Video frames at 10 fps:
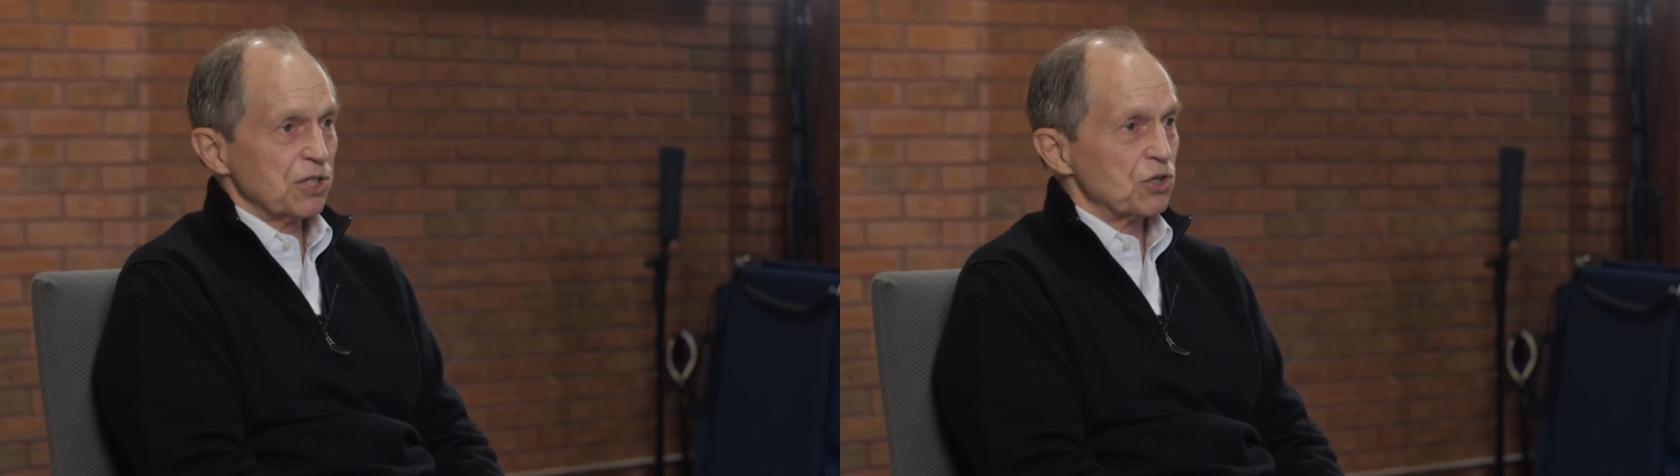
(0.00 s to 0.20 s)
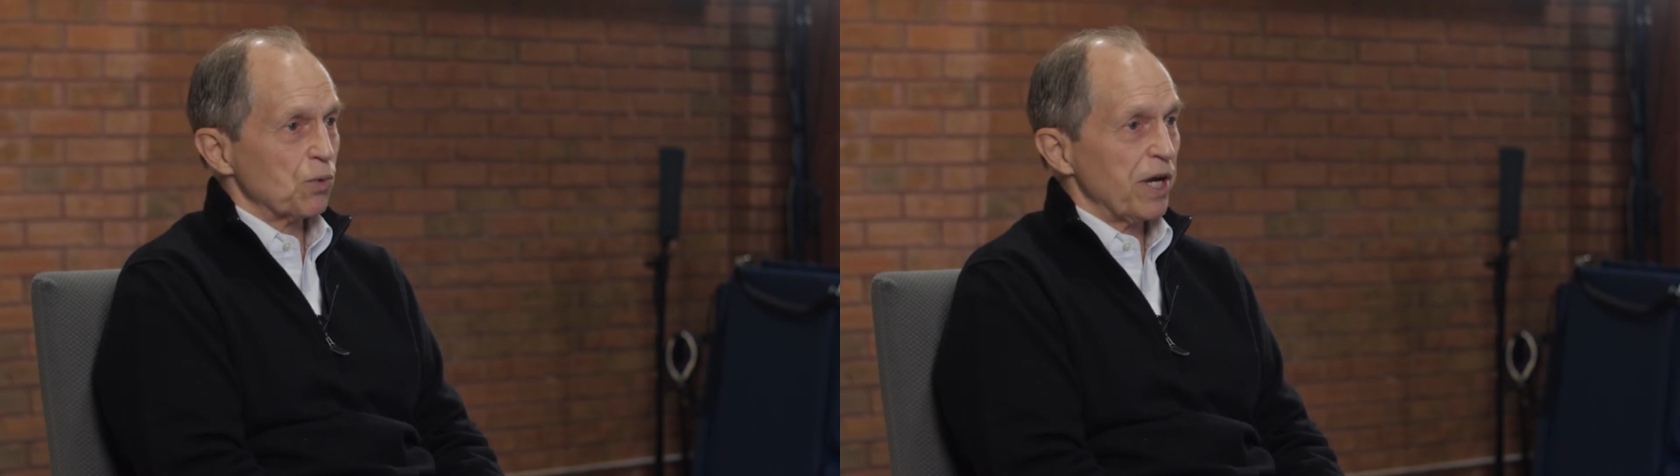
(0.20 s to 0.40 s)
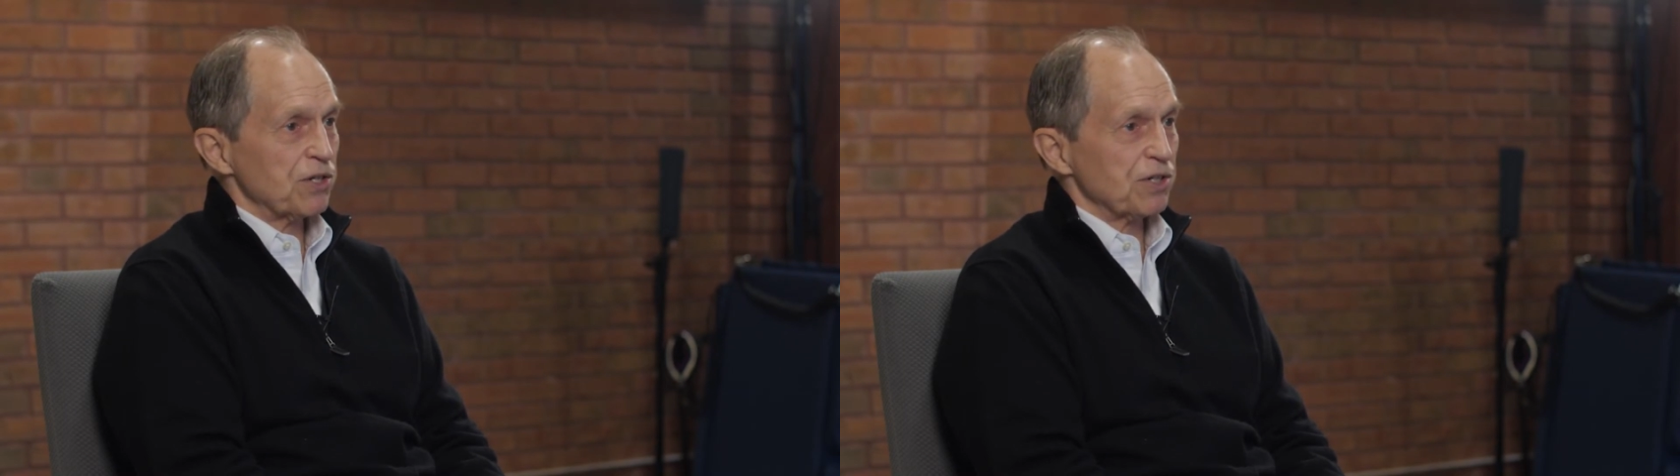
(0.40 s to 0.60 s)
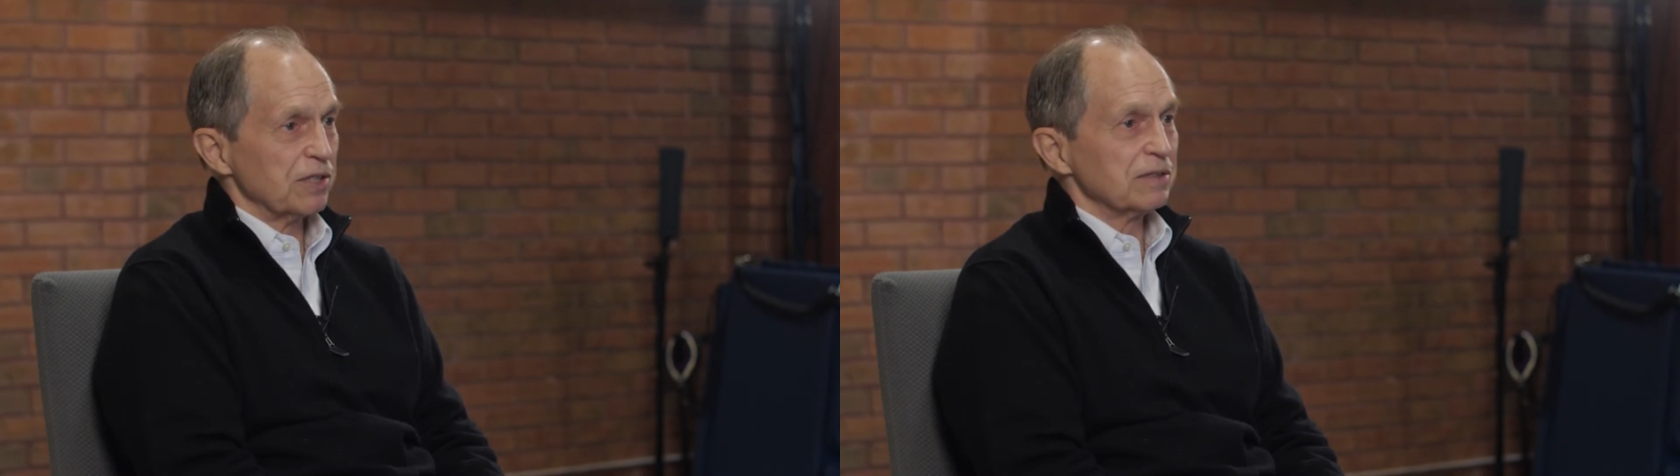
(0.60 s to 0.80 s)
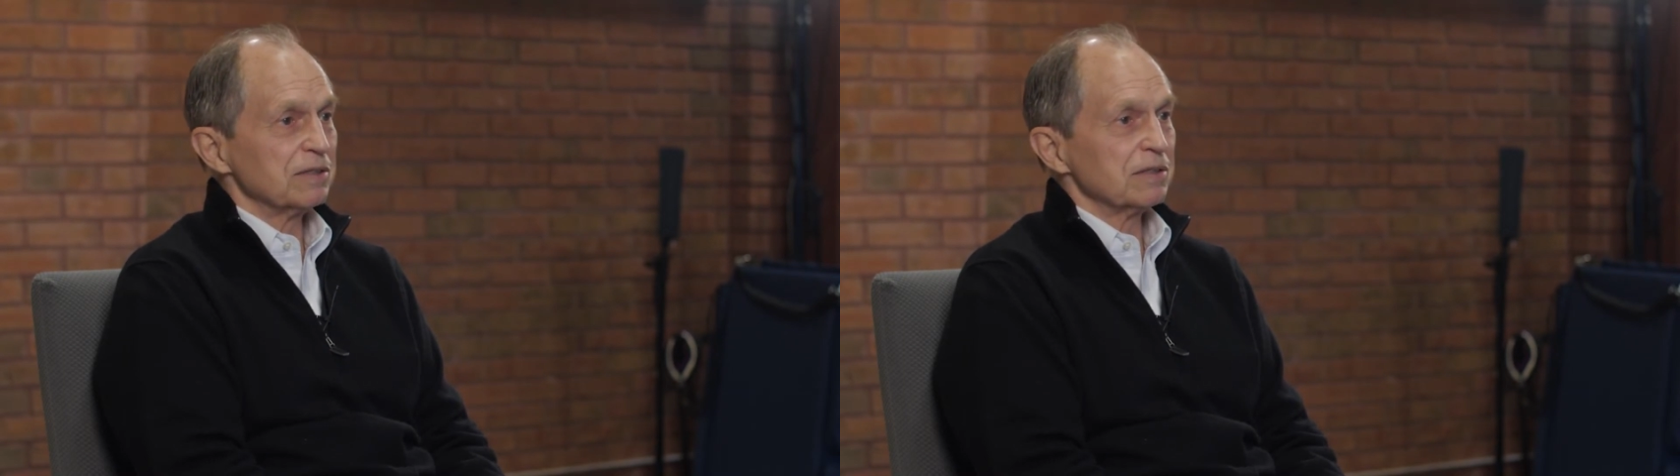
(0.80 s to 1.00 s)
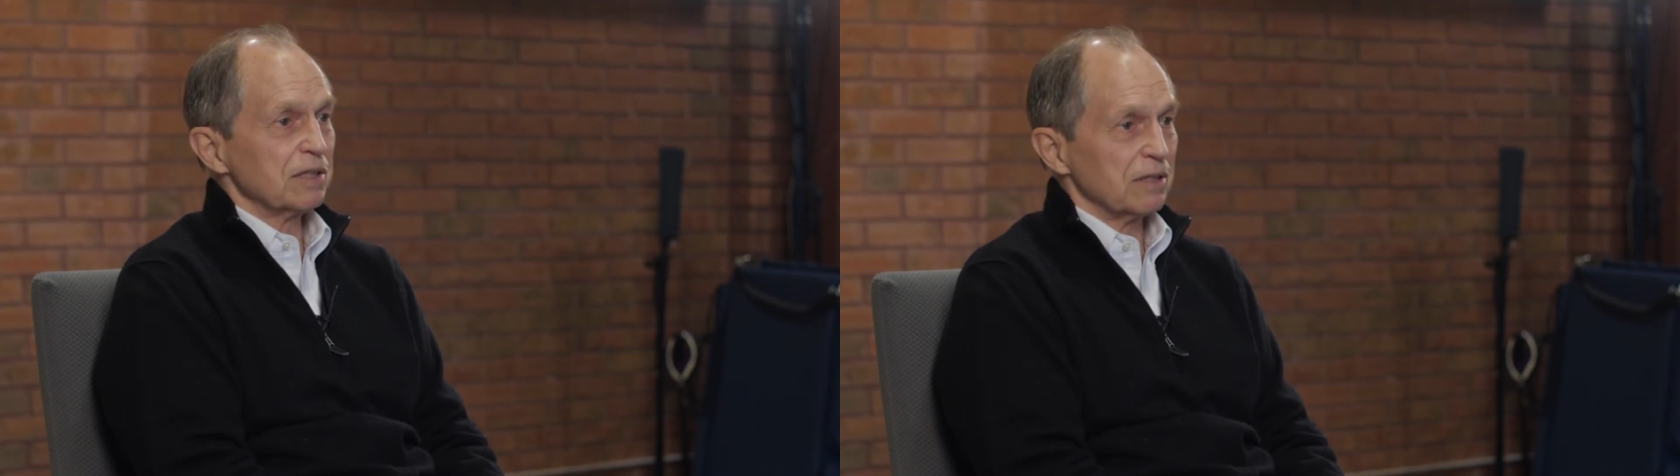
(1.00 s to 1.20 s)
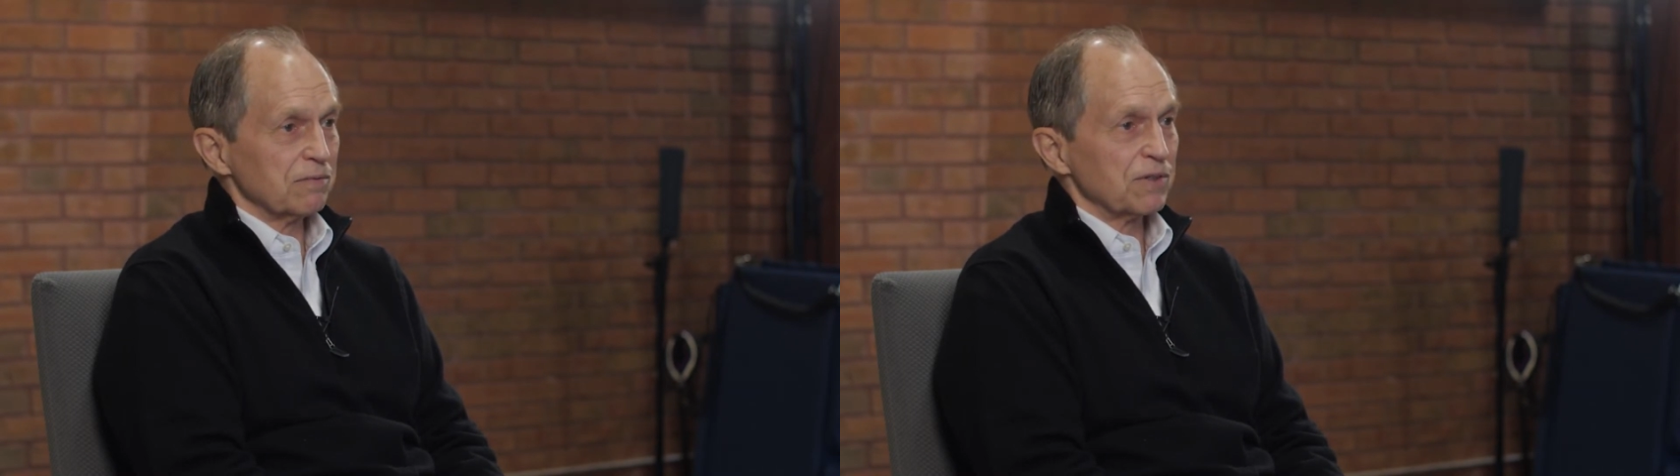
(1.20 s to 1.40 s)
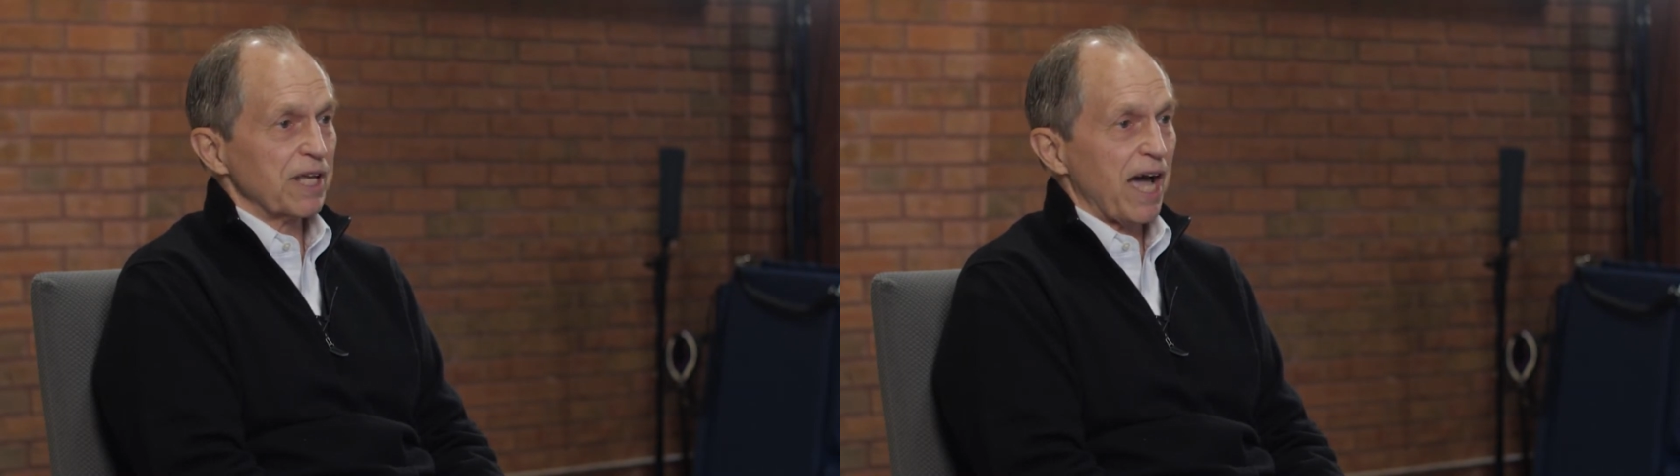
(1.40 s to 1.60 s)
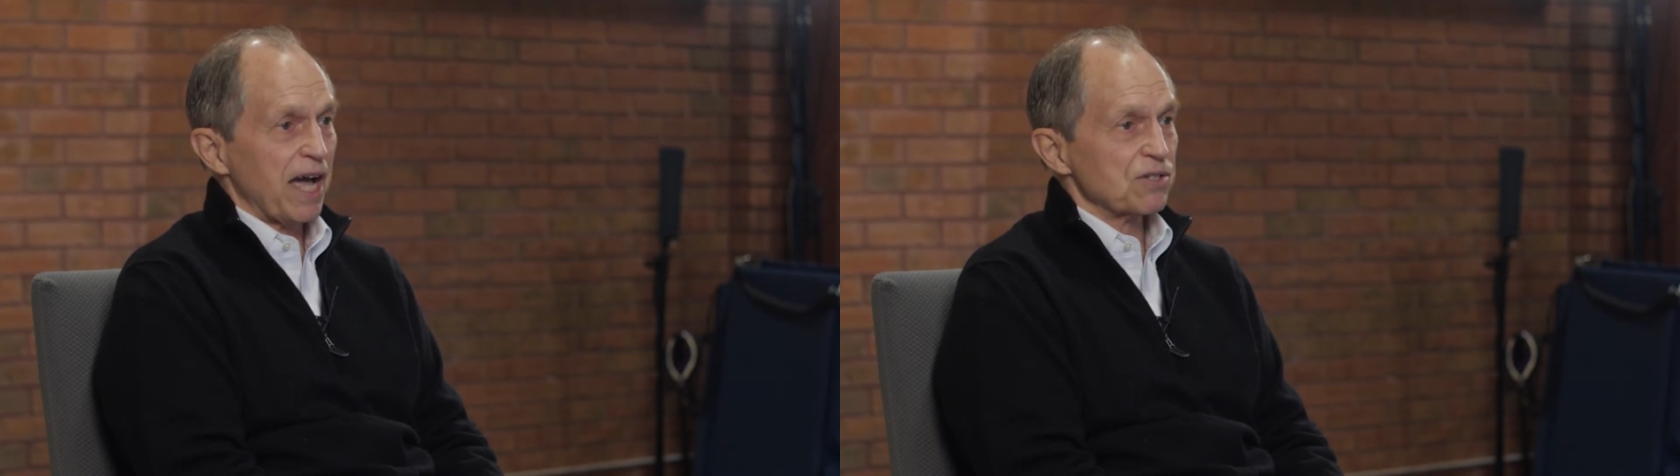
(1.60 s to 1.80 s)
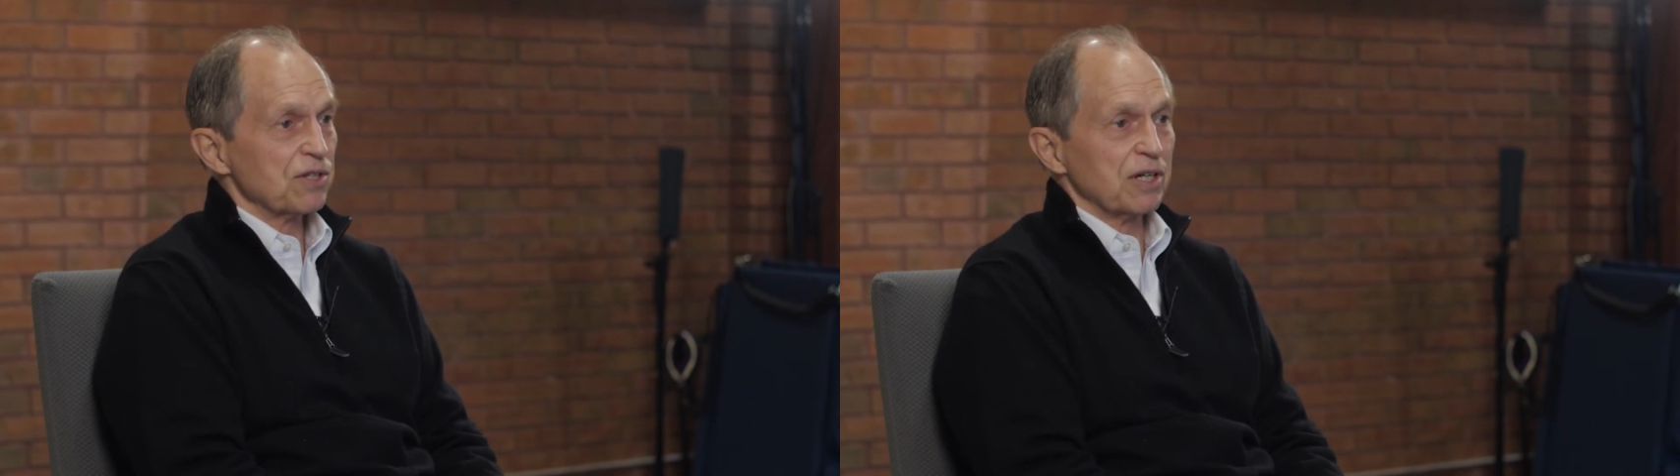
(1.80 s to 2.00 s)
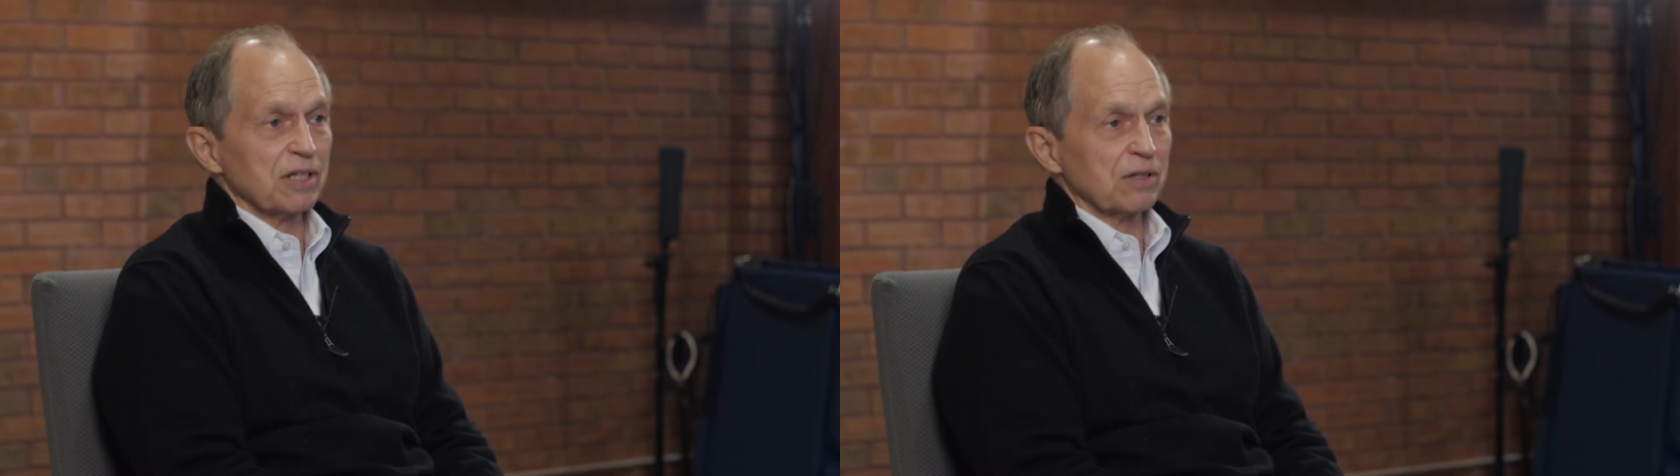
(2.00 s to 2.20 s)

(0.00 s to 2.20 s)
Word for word: situation of the guys there.